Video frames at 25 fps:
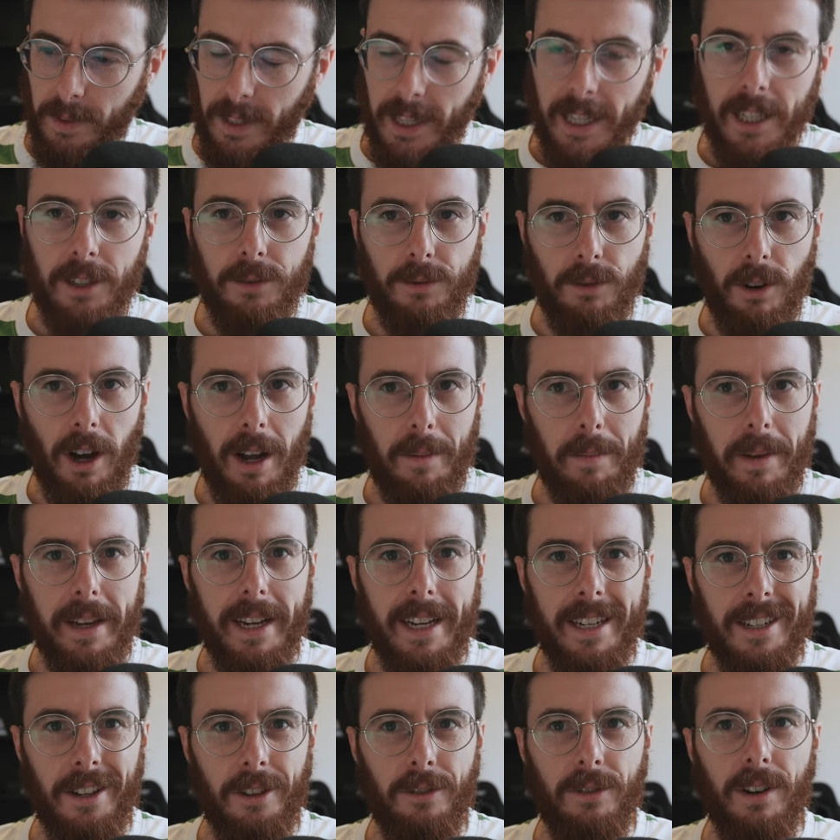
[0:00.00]
his ride
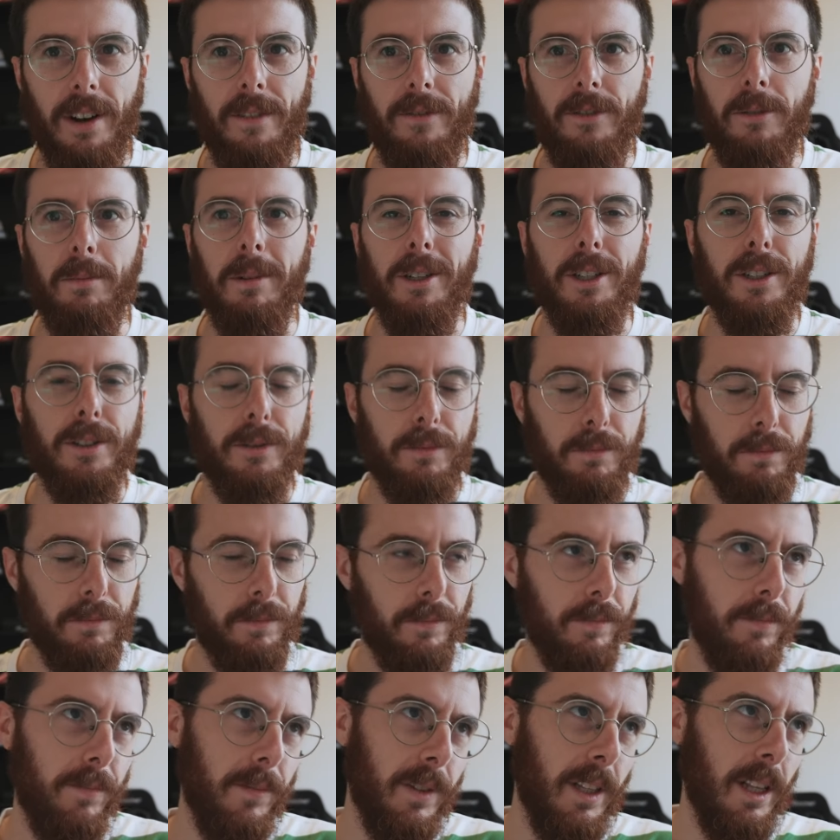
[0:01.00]
being under threat from
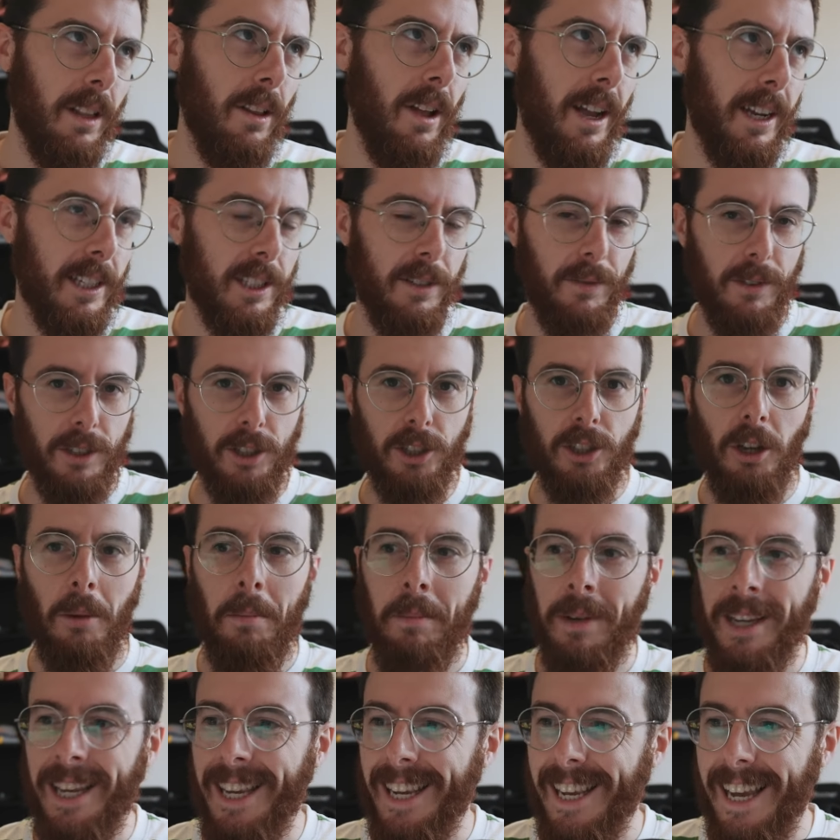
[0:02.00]
the likes of a
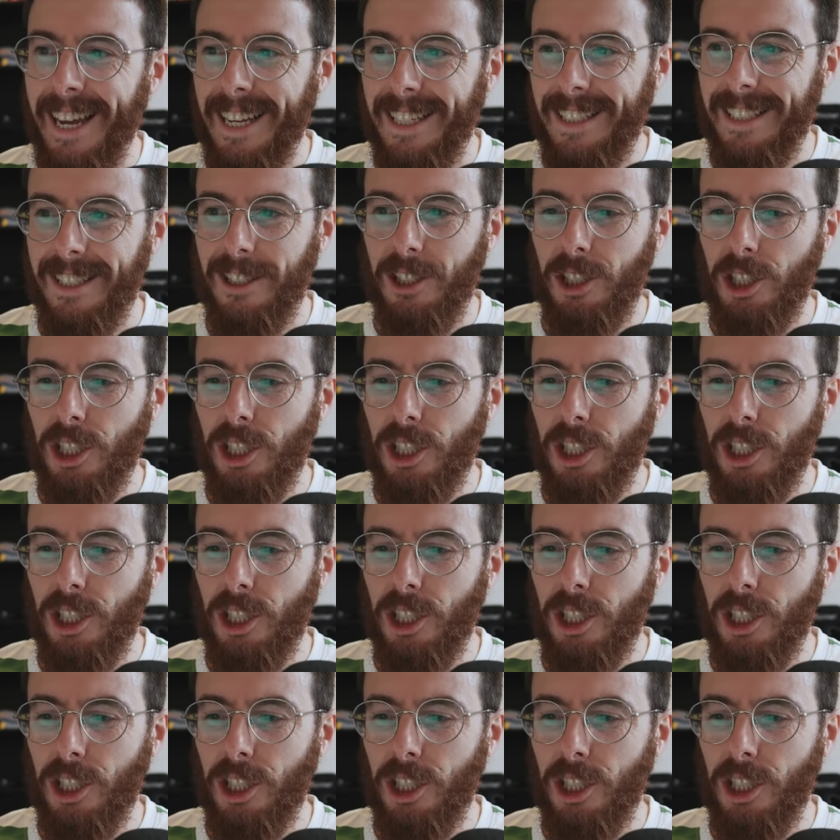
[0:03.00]
Somkiat